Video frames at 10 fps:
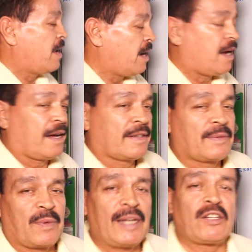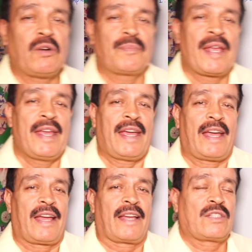Welcome.
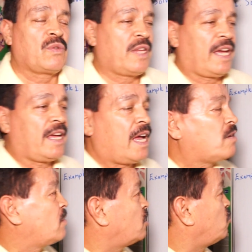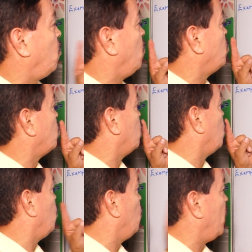Today I'm gonna solve
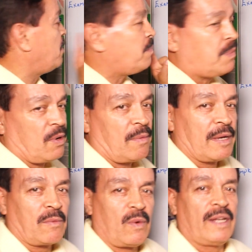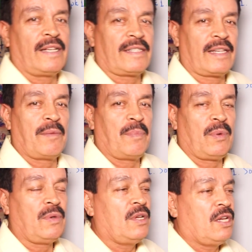one problem, one
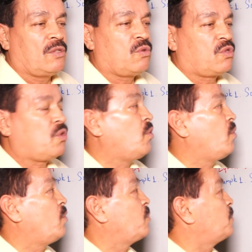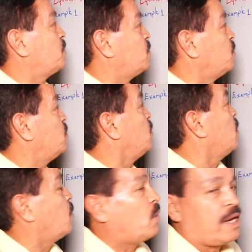example to show you
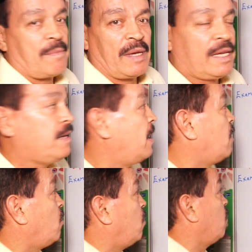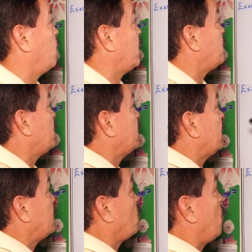what I mean or what I mean
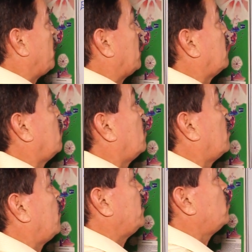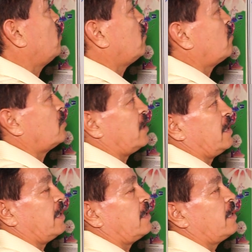this topic, equation
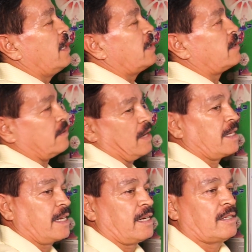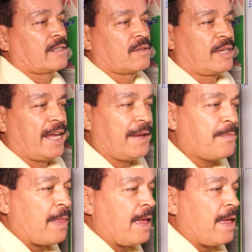containing radicals. Okay.